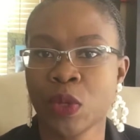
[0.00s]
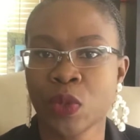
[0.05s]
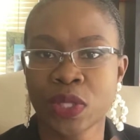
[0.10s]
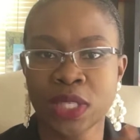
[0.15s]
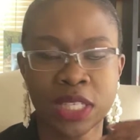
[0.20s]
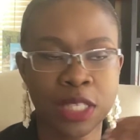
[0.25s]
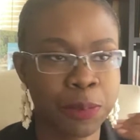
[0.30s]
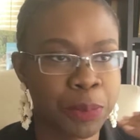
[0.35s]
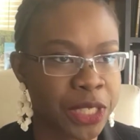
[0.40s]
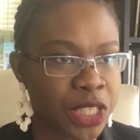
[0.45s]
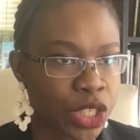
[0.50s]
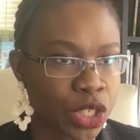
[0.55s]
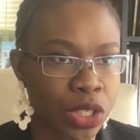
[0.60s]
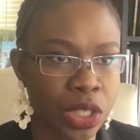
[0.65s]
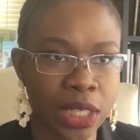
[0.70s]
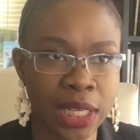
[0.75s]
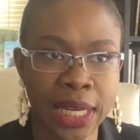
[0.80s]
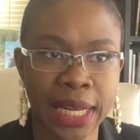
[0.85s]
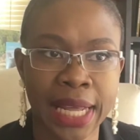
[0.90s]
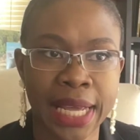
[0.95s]
There was this
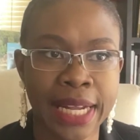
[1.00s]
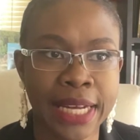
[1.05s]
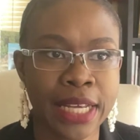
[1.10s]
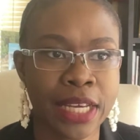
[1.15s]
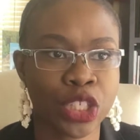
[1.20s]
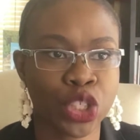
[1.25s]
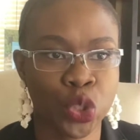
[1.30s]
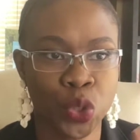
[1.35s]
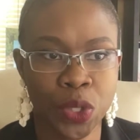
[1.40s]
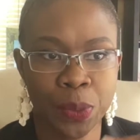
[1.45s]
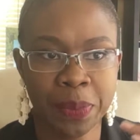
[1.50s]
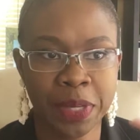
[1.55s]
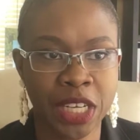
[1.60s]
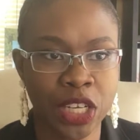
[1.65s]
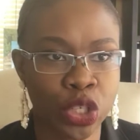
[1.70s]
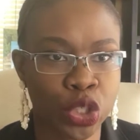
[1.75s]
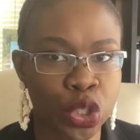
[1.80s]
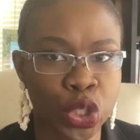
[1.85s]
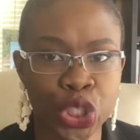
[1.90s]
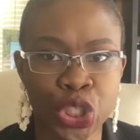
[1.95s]
particular lady, she was a
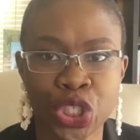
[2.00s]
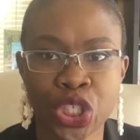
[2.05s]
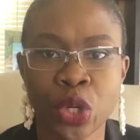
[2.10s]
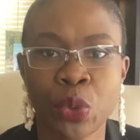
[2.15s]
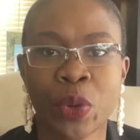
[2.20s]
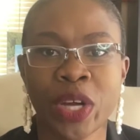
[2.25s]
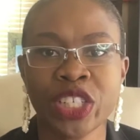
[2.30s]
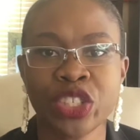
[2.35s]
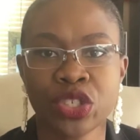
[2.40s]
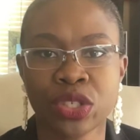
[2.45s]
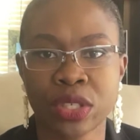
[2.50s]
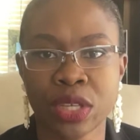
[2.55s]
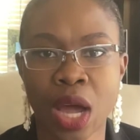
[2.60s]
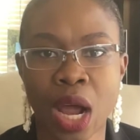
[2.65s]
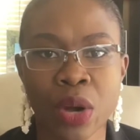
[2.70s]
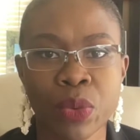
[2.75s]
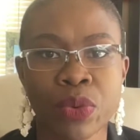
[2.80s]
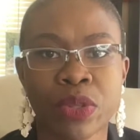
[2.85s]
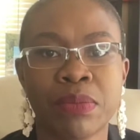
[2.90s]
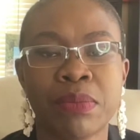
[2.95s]
pediatrician. When she
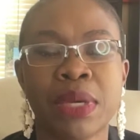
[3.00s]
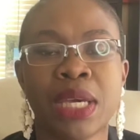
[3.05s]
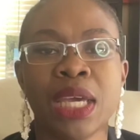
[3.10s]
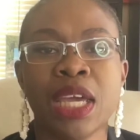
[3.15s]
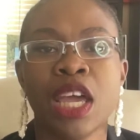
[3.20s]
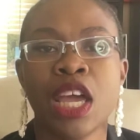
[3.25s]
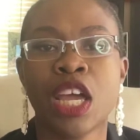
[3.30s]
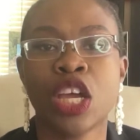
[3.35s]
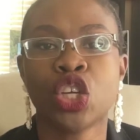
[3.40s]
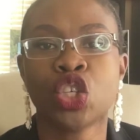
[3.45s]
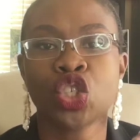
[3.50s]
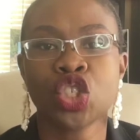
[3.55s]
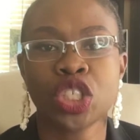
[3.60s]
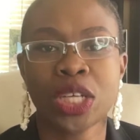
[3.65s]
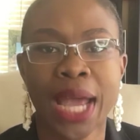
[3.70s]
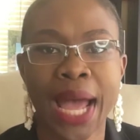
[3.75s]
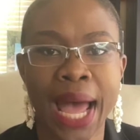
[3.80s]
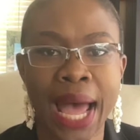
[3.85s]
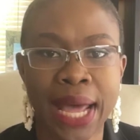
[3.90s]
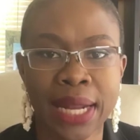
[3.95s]
started with me,
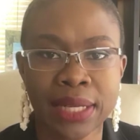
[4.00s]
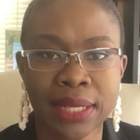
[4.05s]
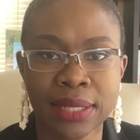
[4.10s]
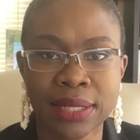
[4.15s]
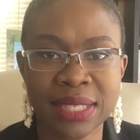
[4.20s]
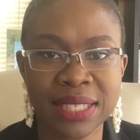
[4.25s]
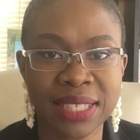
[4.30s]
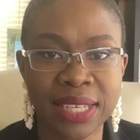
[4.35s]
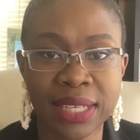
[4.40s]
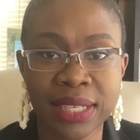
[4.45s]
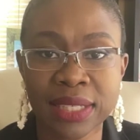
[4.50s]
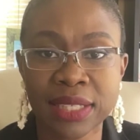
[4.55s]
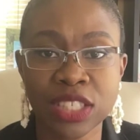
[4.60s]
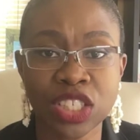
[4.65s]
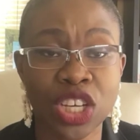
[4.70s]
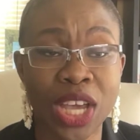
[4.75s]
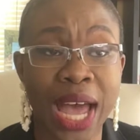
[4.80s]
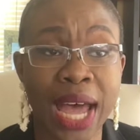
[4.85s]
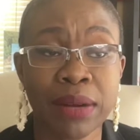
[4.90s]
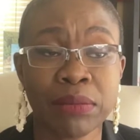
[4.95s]
she had
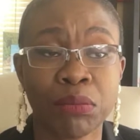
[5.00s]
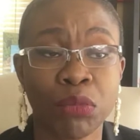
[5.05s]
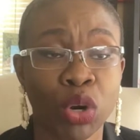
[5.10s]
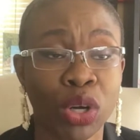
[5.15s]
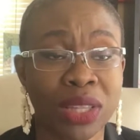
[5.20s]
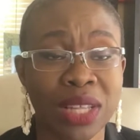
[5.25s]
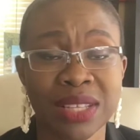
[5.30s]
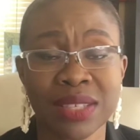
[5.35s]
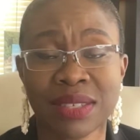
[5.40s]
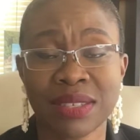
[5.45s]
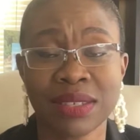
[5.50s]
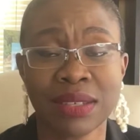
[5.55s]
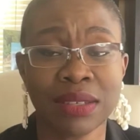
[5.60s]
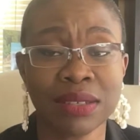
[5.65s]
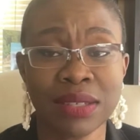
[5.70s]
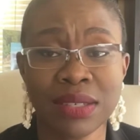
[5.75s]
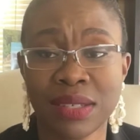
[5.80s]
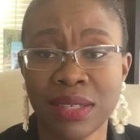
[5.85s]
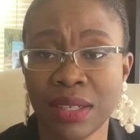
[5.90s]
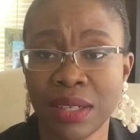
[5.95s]
more than
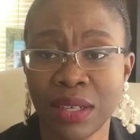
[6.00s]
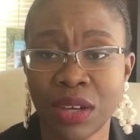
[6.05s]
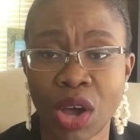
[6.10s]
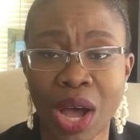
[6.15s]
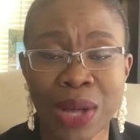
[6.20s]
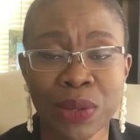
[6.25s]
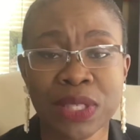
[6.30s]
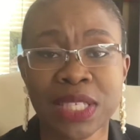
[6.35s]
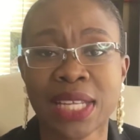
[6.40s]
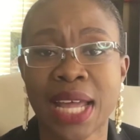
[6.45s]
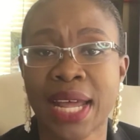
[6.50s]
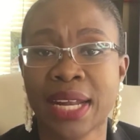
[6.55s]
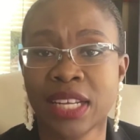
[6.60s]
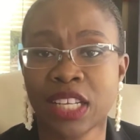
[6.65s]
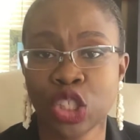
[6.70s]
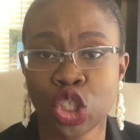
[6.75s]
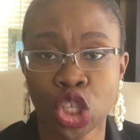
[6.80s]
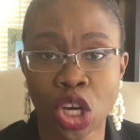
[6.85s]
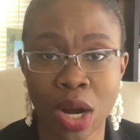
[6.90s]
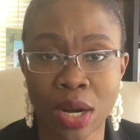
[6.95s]
60
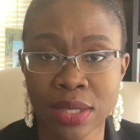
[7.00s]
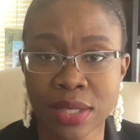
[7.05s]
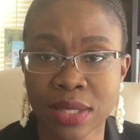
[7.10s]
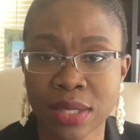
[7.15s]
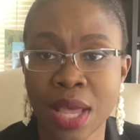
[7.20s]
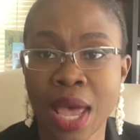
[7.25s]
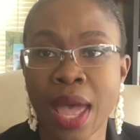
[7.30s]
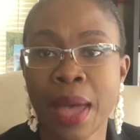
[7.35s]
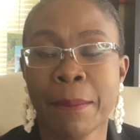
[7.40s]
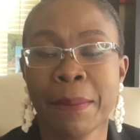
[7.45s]
outstanding charts.